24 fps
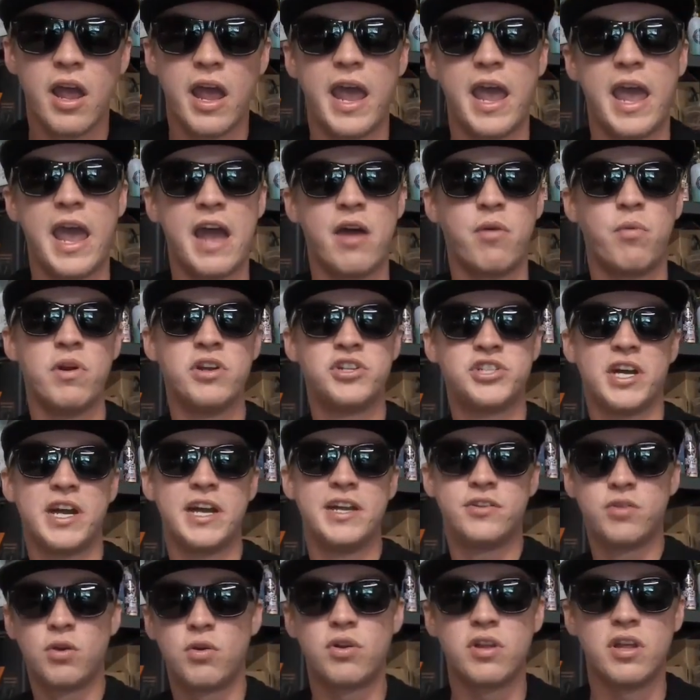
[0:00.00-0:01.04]
At which
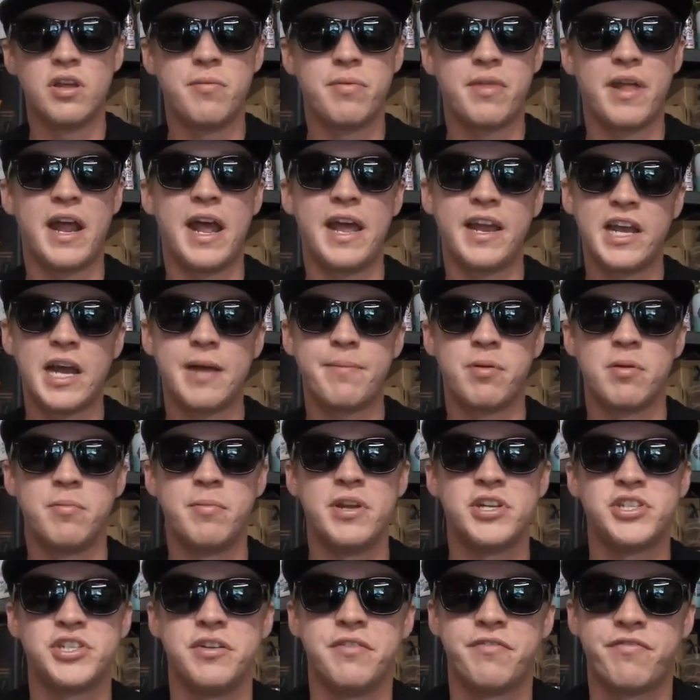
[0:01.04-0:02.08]
I told him that I got
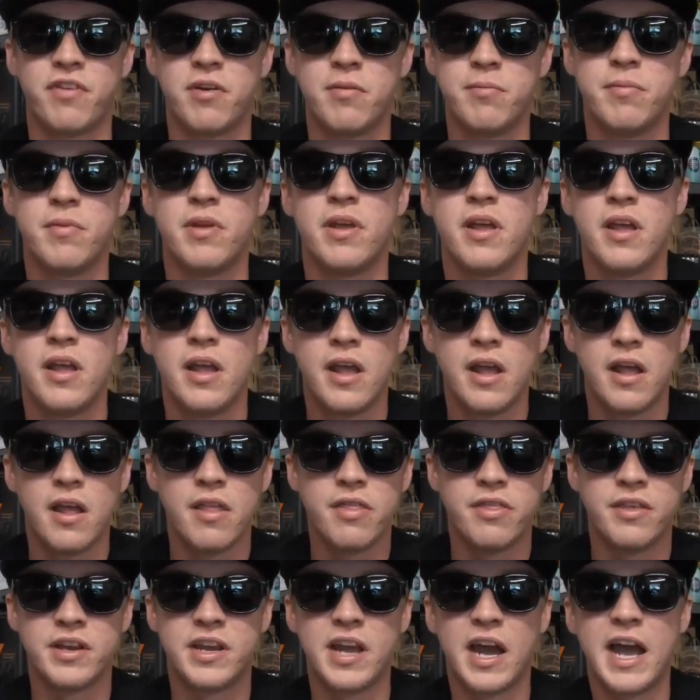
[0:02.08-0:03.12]
permission from
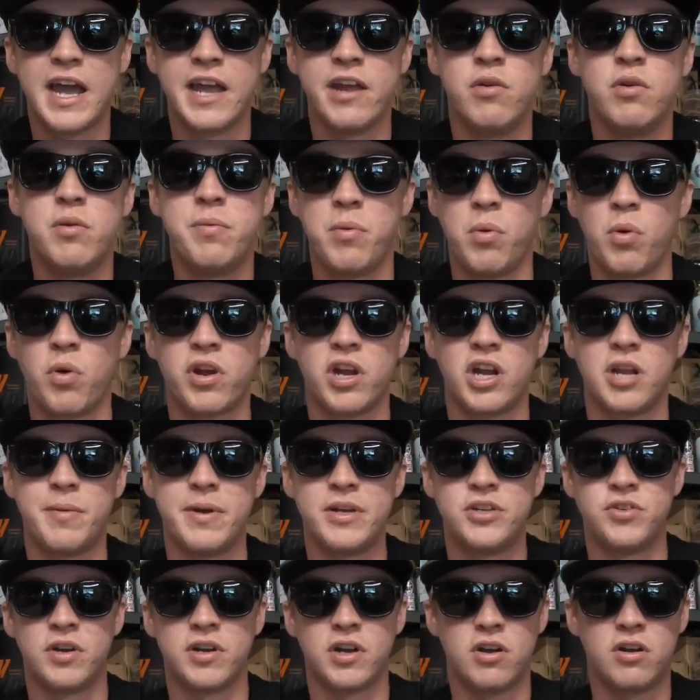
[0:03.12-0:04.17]
the guy who would be working on
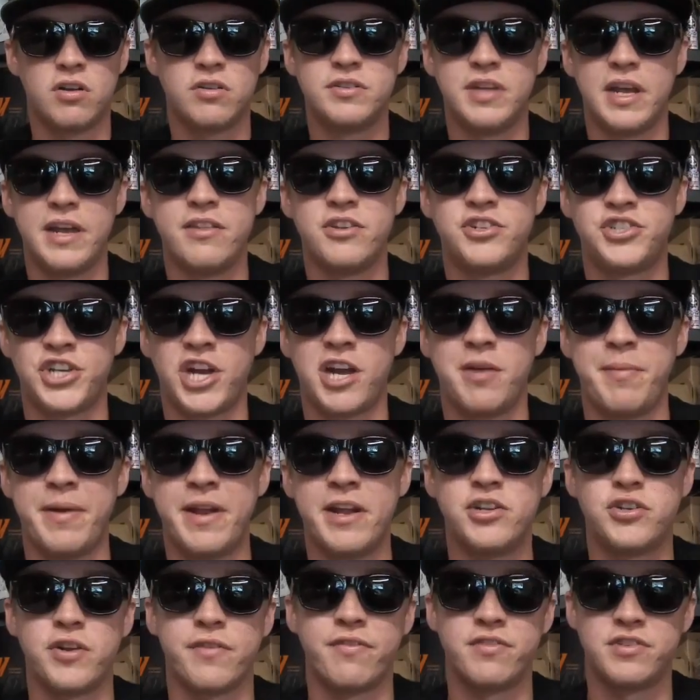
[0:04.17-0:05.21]
my truck all day, the shop
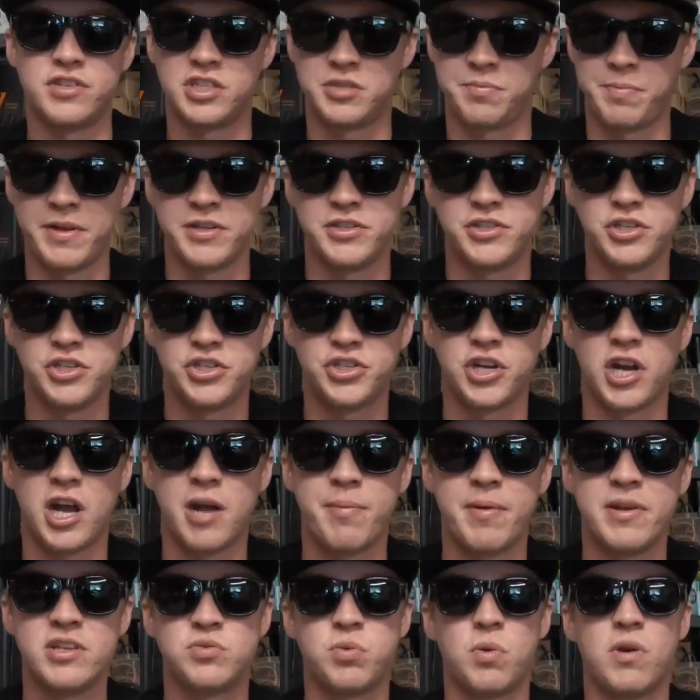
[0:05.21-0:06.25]
manager of the suspension
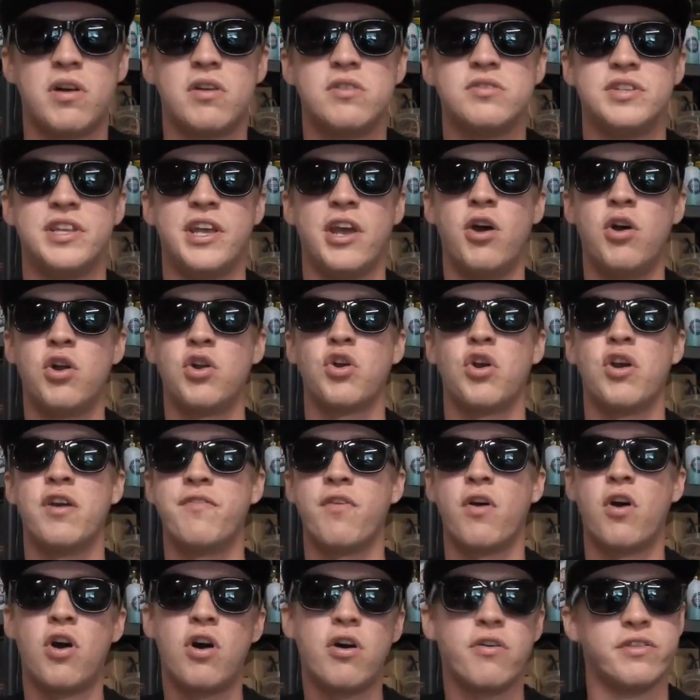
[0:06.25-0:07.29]
shop, as well as the owner
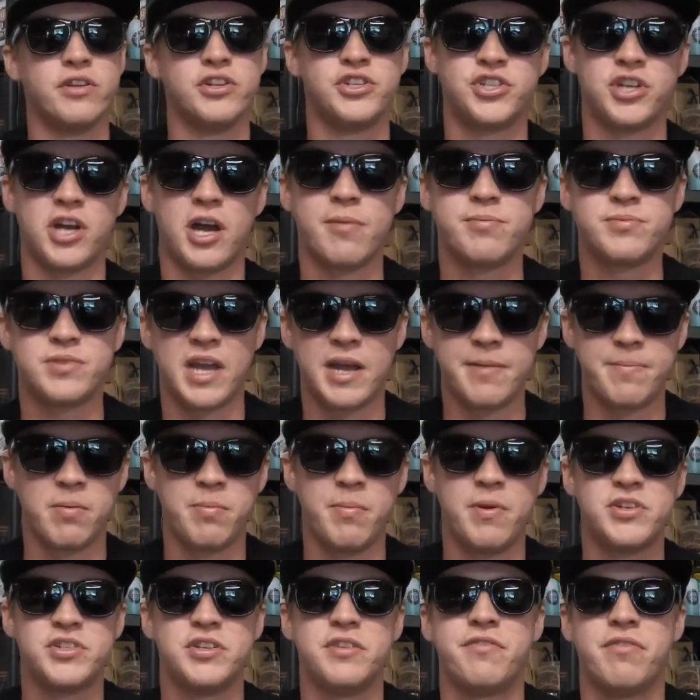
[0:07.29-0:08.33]
of all the shops. I have
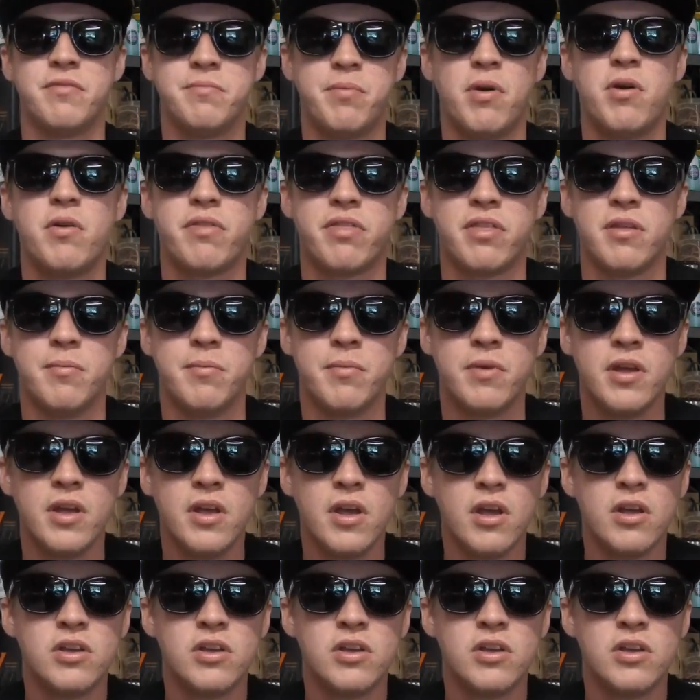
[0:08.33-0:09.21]
permission from both of them.